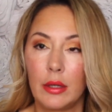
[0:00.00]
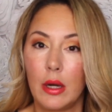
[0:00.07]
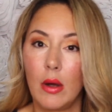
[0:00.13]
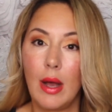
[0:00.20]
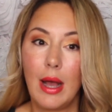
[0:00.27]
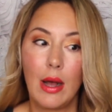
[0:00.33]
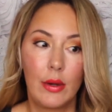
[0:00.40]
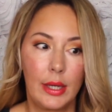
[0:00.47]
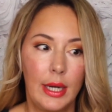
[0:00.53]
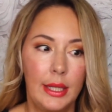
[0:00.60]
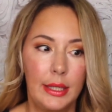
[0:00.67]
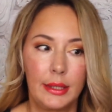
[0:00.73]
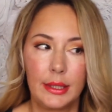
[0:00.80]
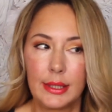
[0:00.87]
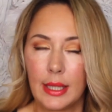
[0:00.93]
you know, how can I
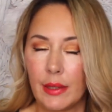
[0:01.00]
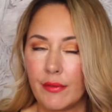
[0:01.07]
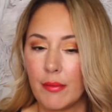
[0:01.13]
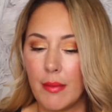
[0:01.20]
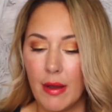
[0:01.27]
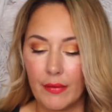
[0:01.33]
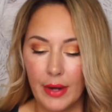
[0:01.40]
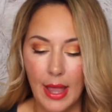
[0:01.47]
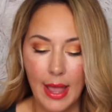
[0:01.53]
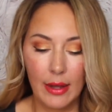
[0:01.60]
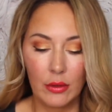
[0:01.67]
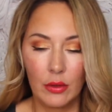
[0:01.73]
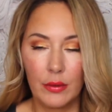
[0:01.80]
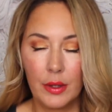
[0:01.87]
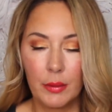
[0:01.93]
hit this thing from every
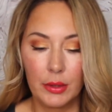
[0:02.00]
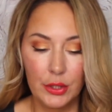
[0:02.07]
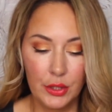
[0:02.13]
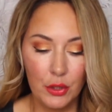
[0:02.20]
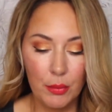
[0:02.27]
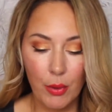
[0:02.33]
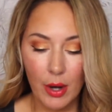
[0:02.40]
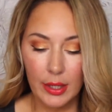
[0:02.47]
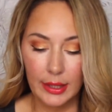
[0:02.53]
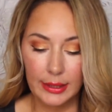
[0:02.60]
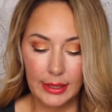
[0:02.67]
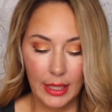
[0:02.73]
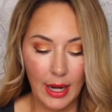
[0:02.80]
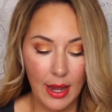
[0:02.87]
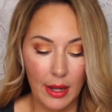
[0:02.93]
angle, there were 2 products
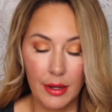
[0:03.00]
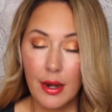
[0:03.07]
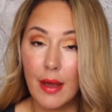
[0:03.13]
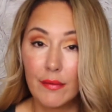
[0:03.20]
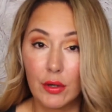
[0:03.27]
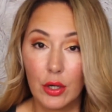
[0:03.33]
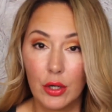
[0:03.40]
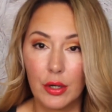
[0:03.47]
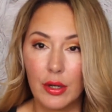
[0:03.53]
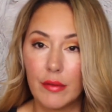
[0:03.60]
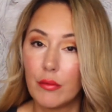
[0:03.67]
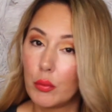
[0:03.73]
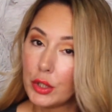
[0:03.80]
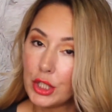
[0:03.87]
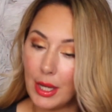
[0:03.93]
that I had never heard of,
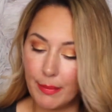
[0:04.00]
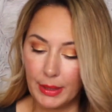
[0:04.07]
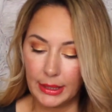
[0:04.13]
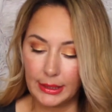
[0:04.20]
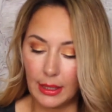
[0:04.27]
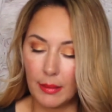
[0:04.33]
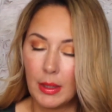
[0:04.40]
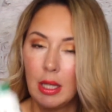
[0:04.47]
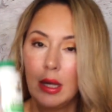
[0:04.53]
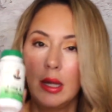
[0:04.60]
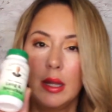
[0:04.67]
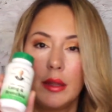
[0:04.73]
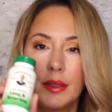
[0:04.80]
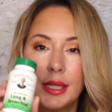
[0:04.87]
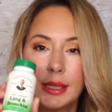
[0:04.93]
which I picked up.
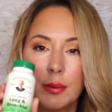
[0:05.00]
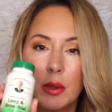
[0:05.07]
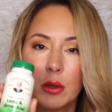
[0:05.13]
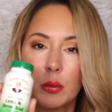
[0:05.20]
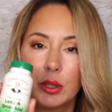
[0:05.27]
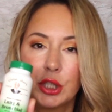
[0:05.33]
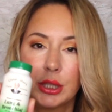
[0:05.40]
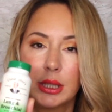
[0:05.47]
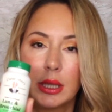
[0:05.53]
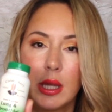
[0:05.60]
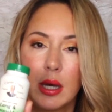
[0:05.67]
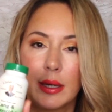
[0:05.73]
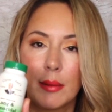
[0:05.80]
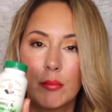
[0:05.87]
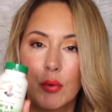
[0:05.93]
This one, which is
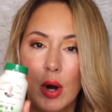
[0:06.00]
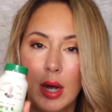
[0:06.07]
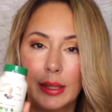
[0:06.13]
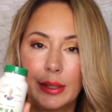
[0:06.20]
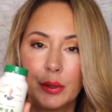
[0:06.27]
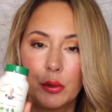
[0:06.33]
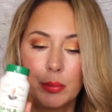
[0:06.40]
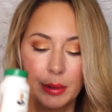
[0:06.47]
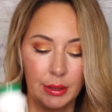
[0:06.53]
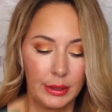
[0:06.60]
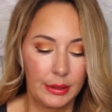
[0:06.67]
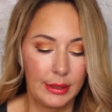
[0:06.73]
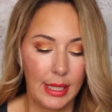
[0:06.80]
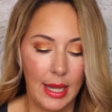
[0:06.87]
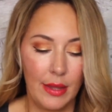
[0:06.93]
lung and bronchial
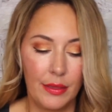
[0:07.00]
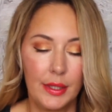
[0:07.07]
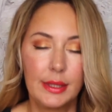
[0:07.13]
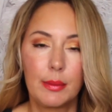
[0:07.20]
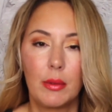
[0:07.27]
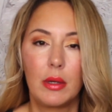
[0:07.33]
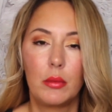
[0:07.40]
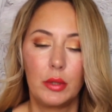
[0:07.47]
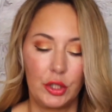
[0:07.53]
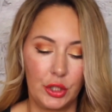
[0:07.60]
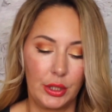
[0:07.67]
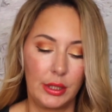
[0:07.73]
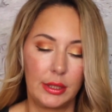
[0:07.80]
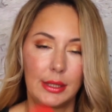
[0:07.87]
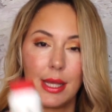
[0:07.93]
pills, and this one, which
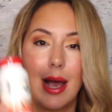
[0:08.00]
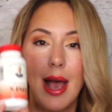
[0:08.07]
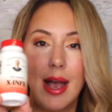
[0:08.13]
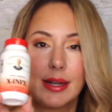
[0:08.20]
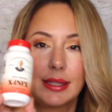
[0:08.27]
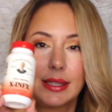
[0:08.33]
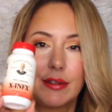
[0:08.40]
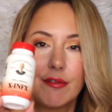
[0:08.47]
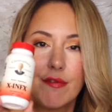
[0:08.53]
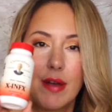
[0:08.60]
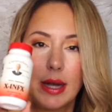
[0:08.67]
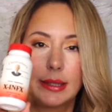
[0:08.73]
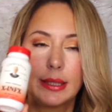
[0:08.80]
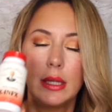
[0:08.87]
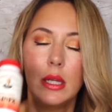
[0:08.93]
is
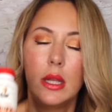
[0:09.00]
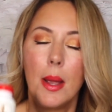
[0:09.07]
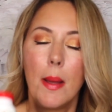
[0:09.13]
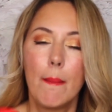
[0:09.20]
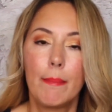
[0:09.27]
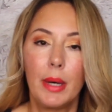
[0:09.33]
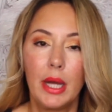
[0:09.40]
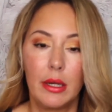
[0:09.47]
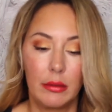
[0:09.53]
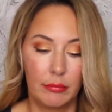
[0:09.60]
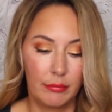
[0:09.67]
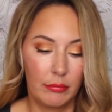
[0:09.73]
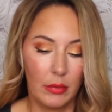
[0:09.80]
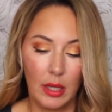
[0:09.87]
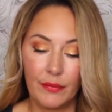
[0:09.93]
X-Infects. But
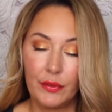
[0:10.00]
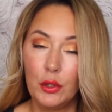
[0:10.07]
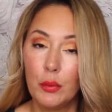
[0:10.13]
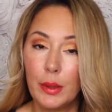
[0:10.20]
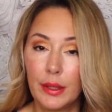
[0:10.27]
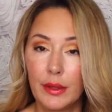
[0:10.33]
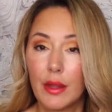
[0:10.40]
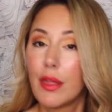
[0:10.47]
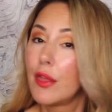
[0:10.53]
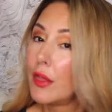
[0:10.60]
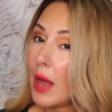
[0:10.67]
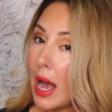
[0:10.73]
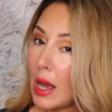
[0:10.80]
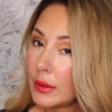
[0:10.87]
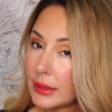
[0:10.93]
if you read the
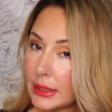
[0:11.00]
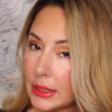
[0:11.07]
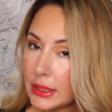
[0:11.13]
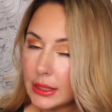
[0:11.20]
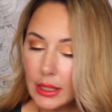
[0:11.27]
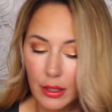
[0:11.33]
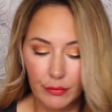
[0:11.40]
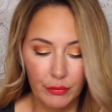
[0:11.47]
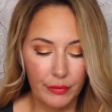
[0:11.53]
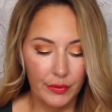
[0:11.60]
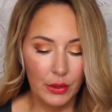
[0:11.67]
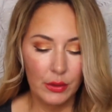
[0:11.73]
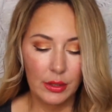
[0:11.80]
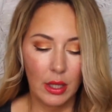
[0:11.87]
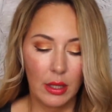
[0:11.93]
thousands of
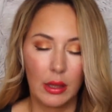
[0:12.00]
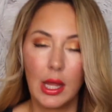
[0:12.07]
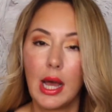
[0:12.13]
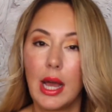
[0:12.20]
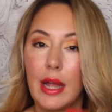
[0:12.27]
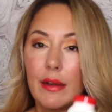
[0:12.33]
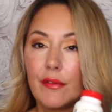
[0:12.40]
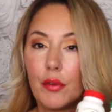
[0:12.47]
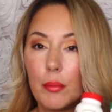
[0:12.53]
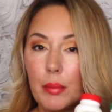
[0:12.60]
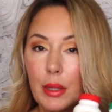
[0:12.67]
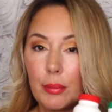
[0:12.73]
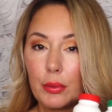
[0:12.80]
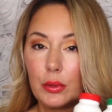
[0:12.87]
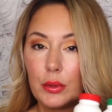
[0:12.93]
reviews online from
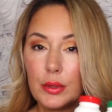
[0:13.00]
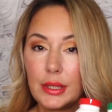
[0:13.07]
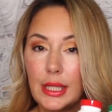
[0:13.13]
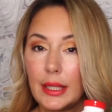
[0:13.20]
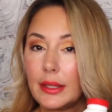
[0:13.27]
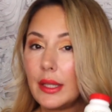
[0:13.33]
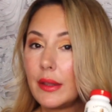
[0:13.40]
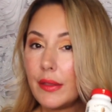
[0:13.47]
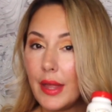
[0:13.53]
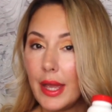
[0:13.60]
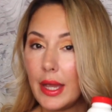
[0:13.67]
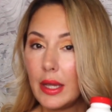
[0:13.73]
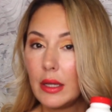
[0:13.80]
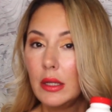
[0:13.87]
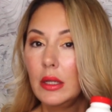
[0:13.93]
people who said that
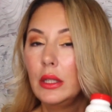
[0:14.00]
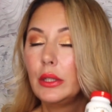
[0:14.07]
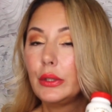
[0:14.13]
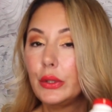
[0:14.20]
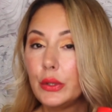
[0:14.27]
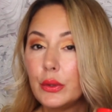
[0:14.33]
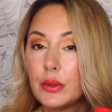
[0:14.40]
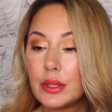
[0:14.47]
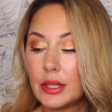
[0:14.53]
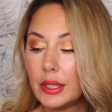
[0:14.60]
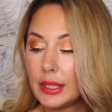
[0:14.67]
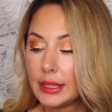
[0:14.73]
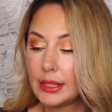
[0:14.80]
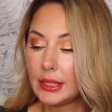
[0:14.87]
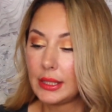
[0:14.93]
they used
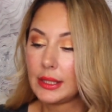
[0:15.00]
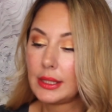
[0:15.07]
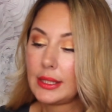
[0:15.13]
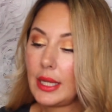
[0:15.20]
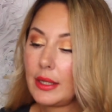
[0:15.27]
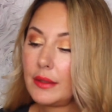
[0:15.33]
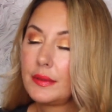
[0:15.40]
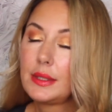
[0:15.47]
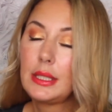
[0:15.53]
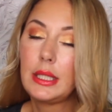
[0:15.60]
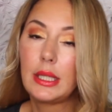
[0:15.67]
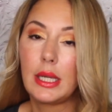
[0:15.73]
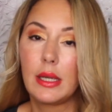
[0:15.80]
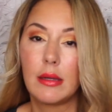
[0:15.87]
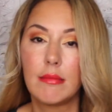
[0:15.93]
this instead of
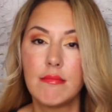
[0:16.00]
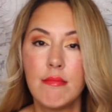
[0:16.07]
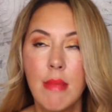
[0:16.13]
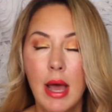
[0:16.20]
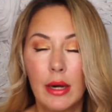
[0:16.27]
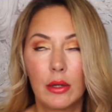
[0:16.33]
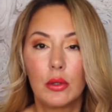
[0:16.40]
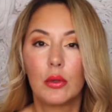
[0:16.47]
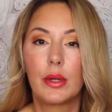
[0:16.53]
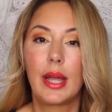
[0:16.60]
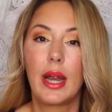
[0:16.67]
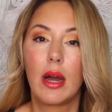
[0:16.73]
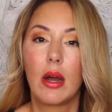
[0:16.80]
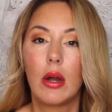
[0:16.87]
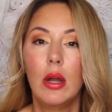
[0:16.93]
seeking medical
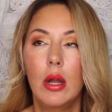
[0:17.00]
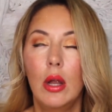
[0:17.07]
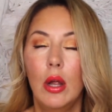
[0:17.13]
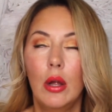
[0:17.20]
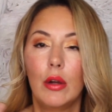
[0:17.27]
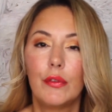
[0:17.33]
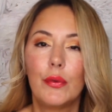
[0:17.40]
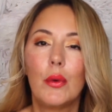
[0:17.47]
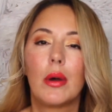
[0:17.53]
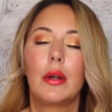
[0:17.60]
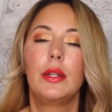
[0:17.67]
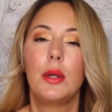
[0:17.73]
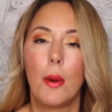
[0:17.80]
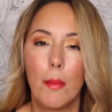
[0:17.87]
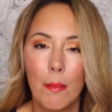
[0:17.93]
care for,
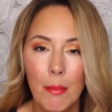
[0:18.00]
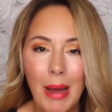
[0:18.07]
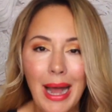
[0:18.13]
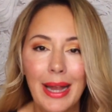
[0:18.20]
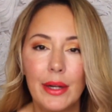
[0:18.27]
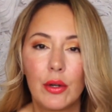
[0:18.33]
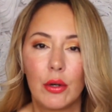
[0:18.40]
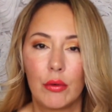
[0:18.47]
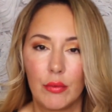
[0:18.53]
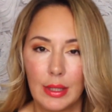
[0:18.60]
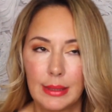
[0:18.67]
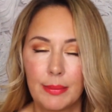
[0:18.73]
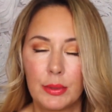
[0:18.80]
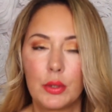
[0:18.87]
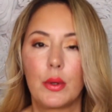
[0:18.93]
you know, minor
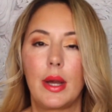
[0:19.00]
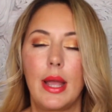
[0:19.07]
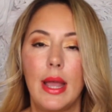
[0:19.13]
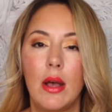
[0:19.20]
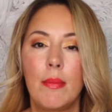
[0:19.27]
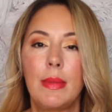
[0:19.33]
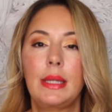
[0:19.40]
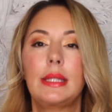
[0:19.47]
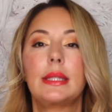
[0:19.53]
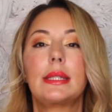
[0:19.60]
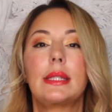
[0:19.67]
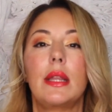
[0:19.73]
respiratory ailments,